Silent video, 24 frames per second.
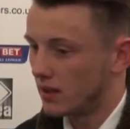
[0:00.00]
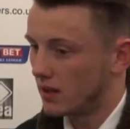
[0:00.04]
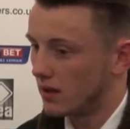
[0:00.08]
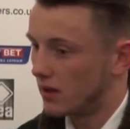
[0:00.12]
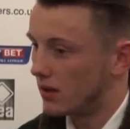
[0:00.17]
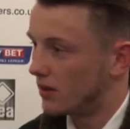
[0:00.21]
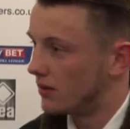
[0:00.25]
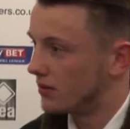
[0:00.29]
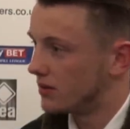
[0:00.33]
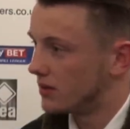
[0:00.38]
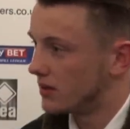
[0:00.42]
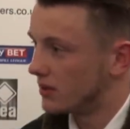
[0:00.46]
And
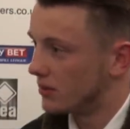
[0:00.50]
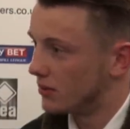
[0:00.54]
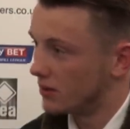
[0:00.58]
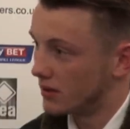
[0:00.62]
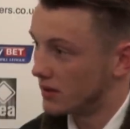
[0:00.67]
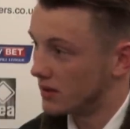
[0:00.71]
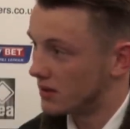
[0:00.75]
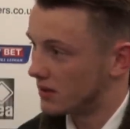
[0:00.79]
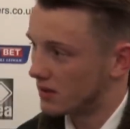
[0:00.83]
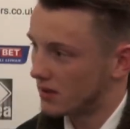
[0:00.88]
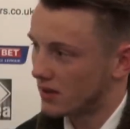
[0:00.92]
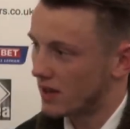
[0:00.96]
I obviously
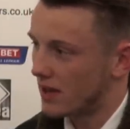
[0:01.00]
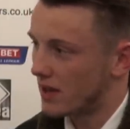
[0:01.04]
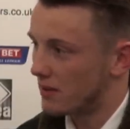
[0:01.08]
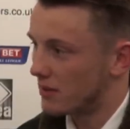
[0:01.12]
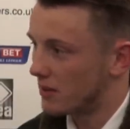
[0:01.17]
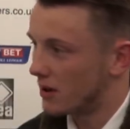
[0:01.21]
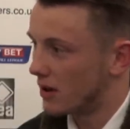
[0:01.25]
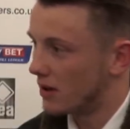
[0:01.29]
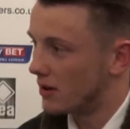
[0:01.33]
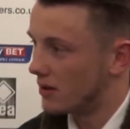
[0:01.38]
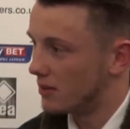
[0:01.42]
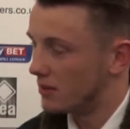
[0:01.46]
wanted to
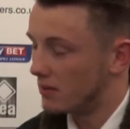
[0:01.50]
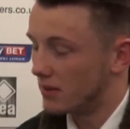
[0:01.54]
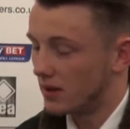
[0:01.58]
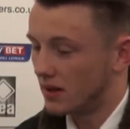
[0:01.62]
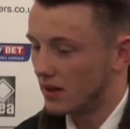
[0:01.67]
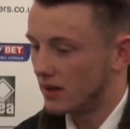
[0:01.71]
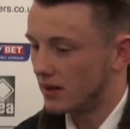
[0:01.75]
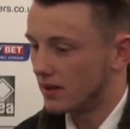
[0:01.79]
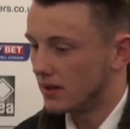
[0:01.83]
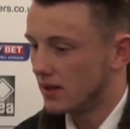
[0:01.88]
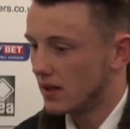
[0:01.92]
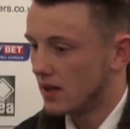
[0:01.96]
keep going,
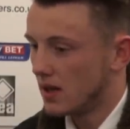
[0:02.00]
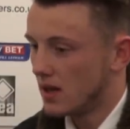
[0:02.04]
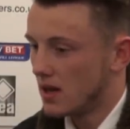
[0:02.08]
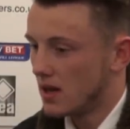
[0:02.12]
but